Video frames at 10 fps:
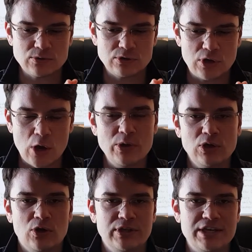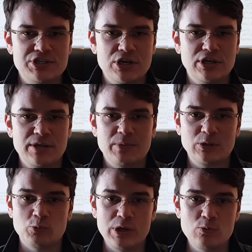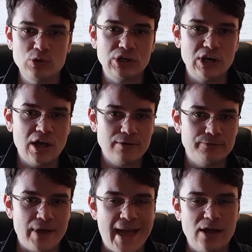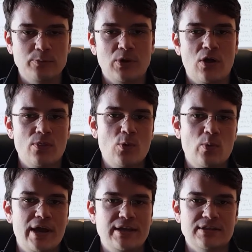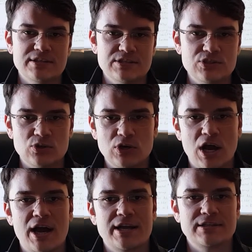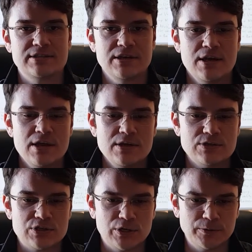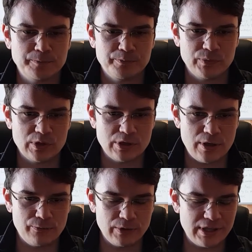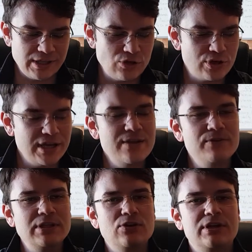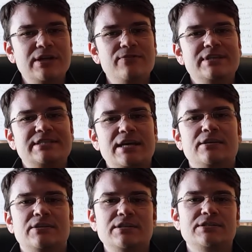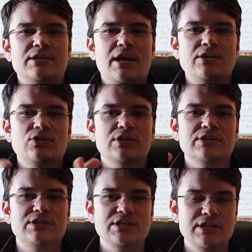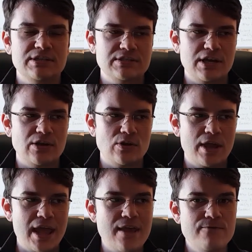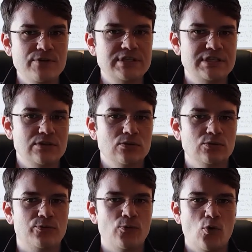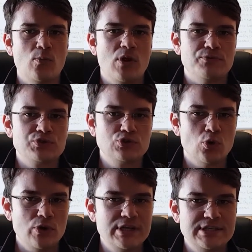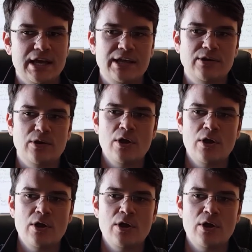going on that journey, but we would love help on the way. This is your guides. So you can even take this and you can see it in every single form of storytelling